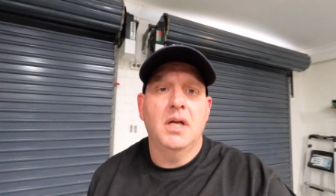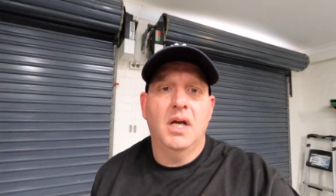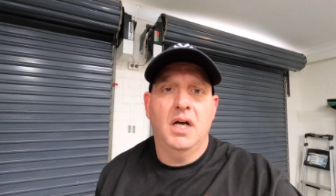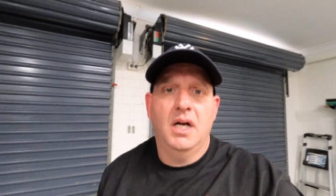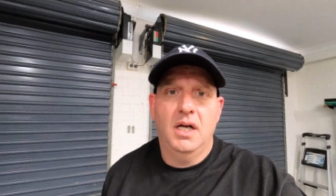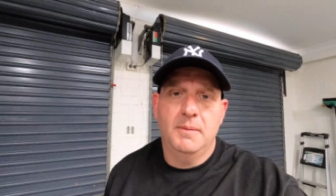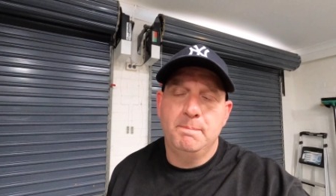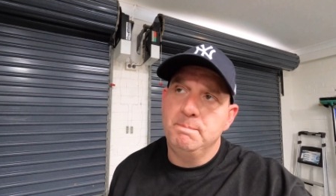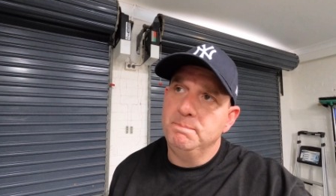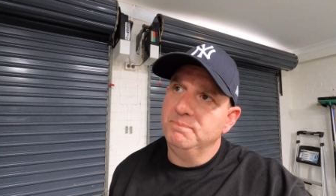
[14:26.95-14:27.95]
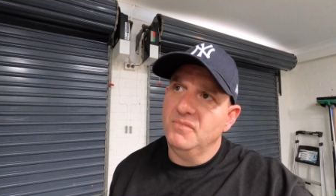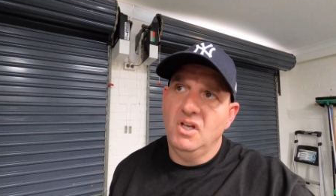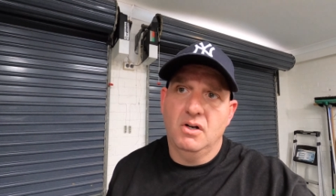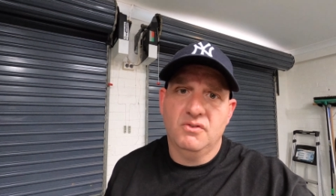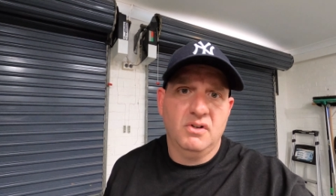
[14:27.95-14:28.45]
Um,
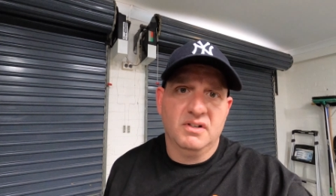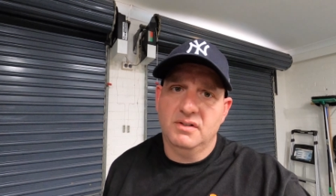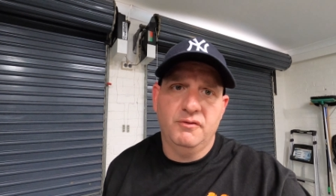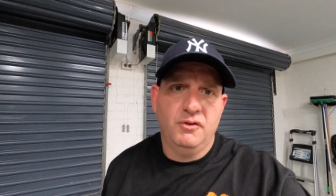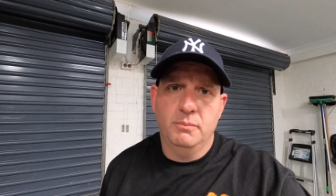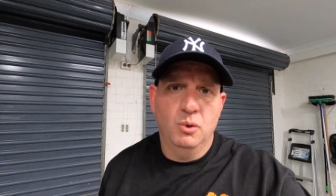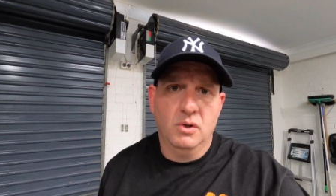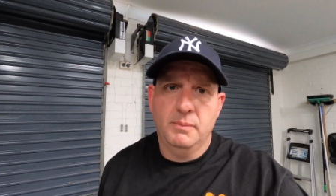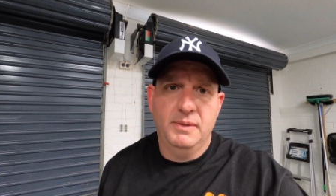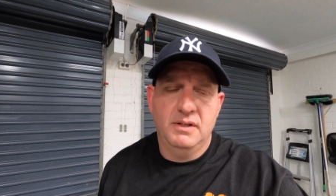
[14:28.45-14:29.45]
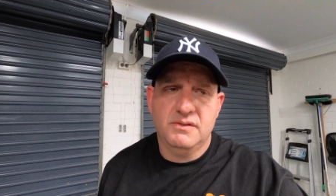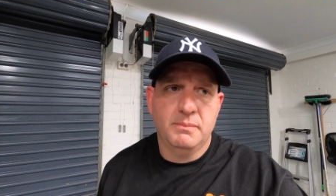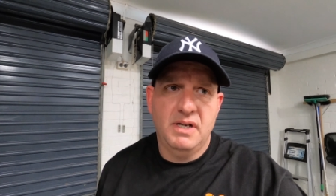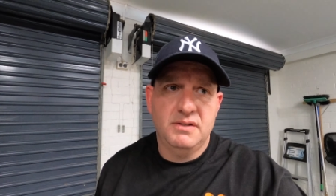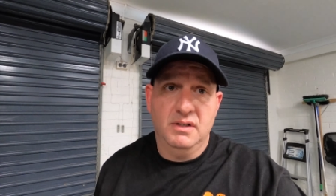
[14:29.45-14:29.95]
you know, it's like a telephone book. I mean, it's
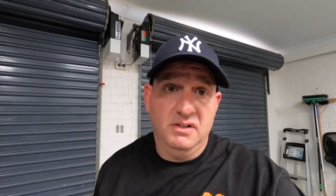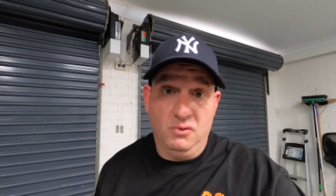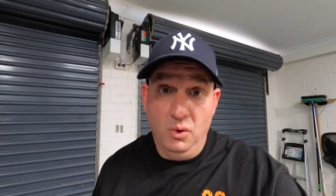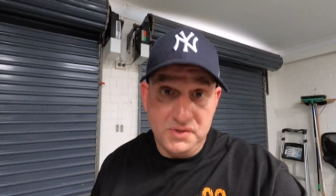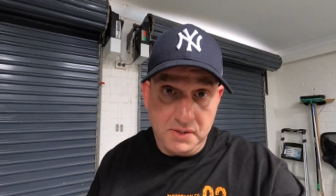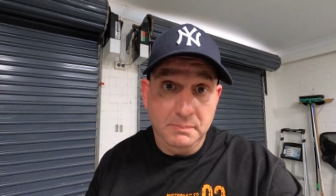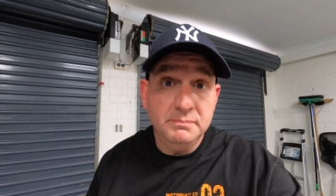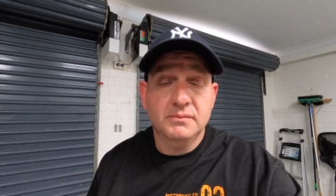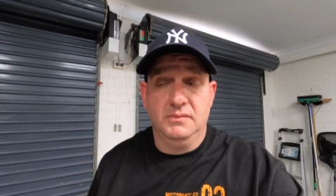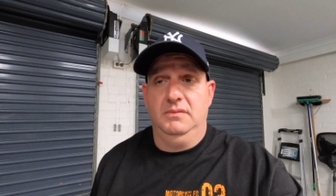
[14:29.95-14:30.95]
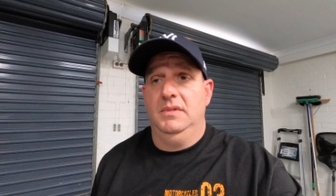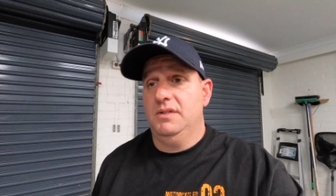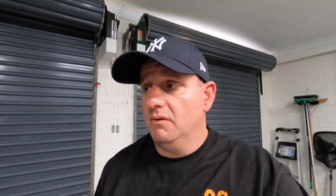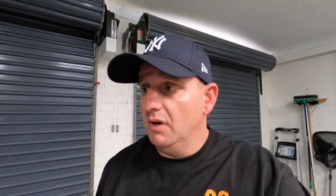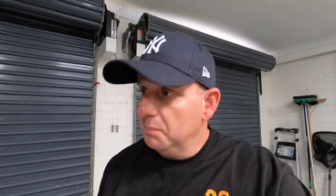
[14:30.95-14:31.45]
amazing. It's awesome. It's
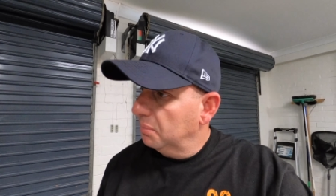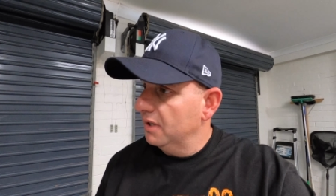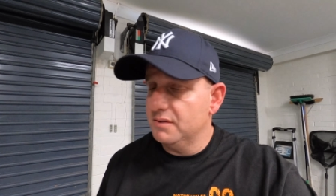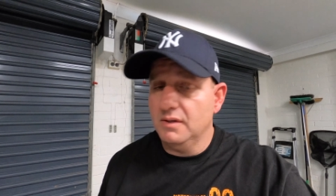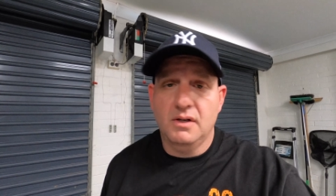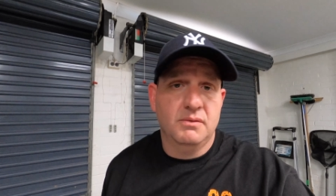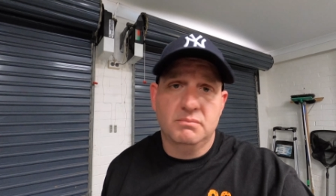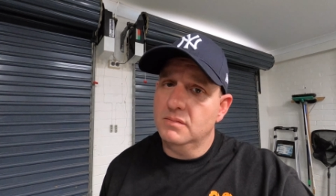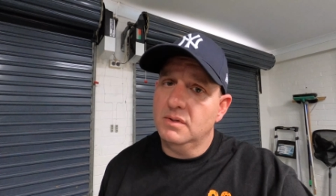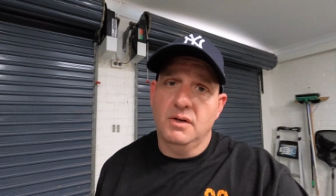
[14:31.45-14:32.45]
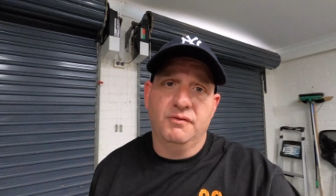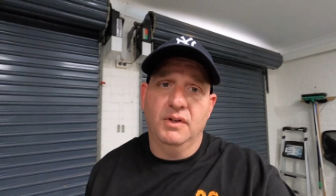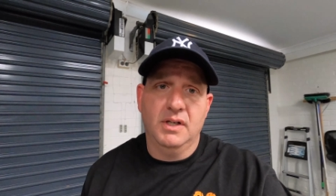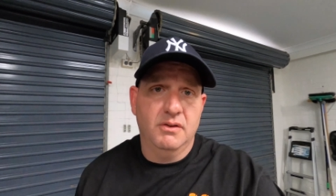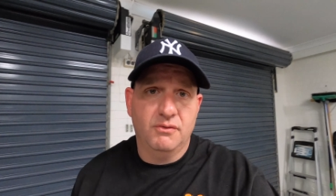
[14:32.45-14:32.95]
a great place to go go
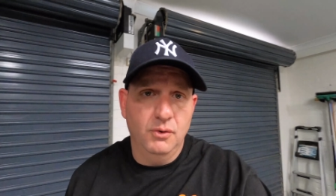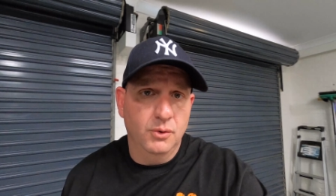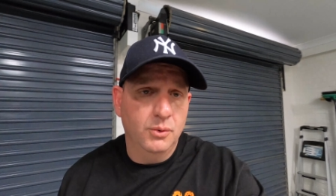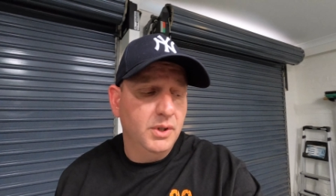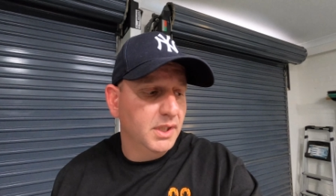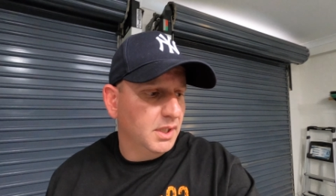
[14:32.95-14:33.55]
flicking through.